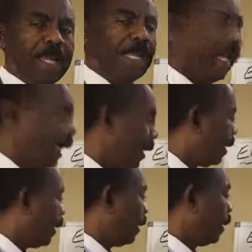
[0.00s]

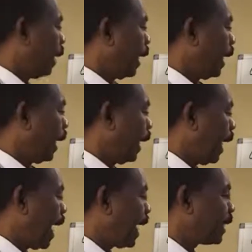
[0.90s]
Again,
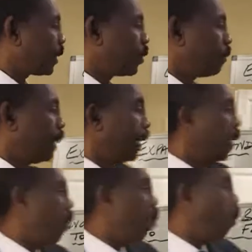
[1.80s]
A has to
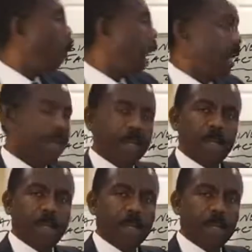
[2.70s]
be 1.
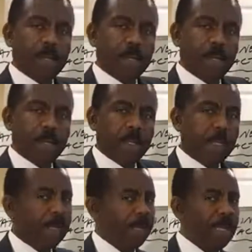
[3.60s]

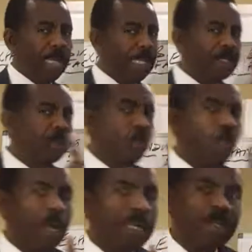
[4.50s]
If A isn't
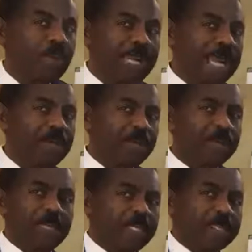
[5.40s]
1, you can't
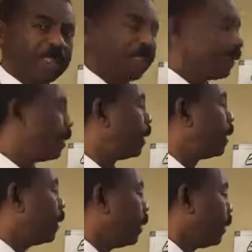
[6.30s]
do this.
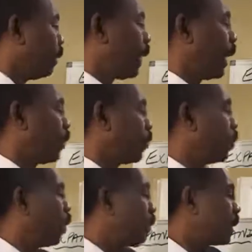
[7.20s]
Find
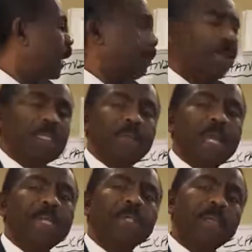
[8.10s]
two numbers that
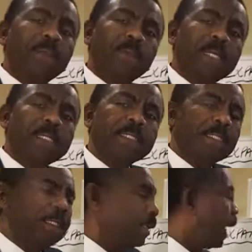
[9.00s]
multiply to give you
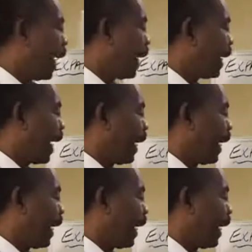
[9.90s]
this, and